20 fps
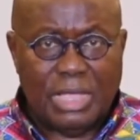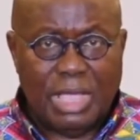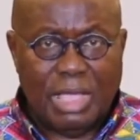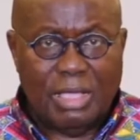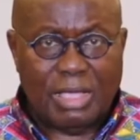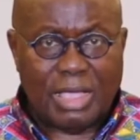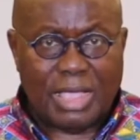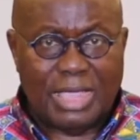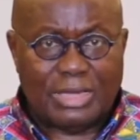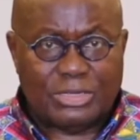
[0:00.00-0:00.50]

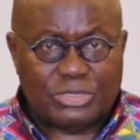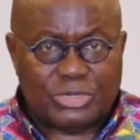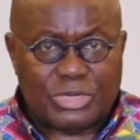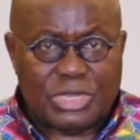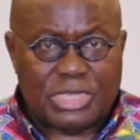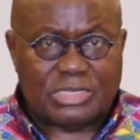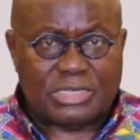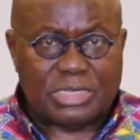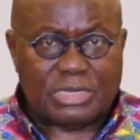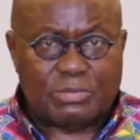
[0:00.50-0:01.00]
Our country
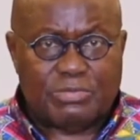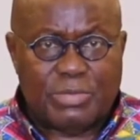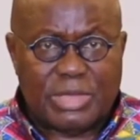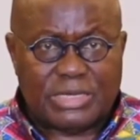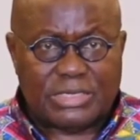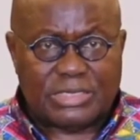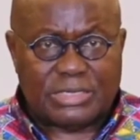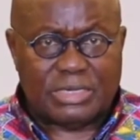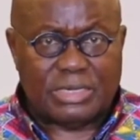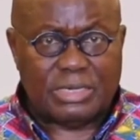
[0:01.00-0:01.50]
has
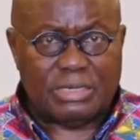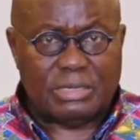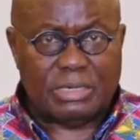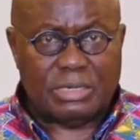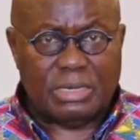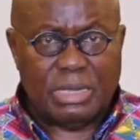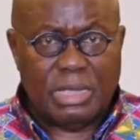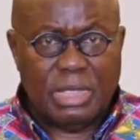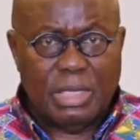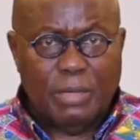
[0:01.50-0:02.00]
administered
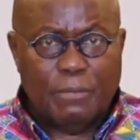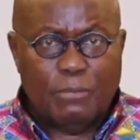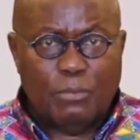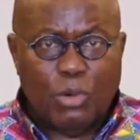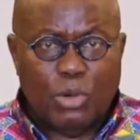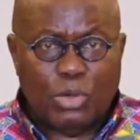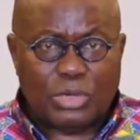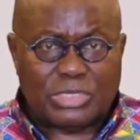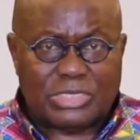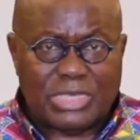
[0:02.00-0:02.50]

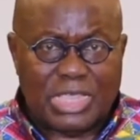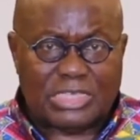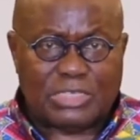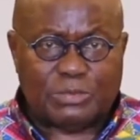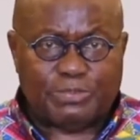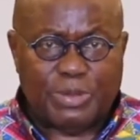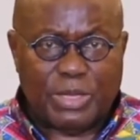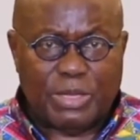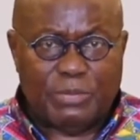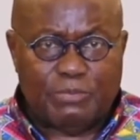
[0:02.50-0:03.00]
more
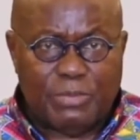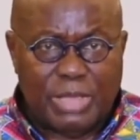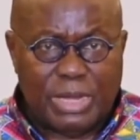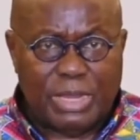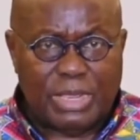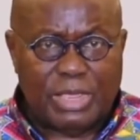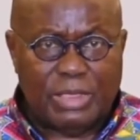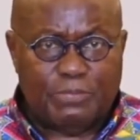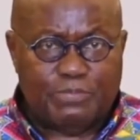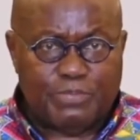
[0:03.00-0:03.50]
tests per
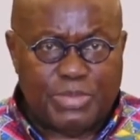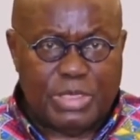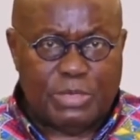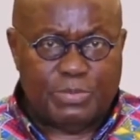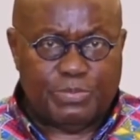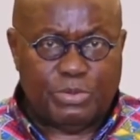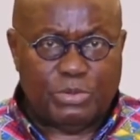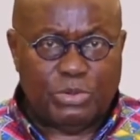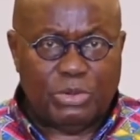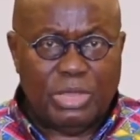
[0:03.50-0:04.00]
million
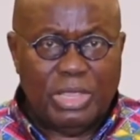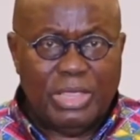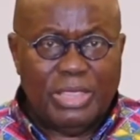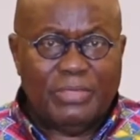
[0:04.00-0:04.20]
people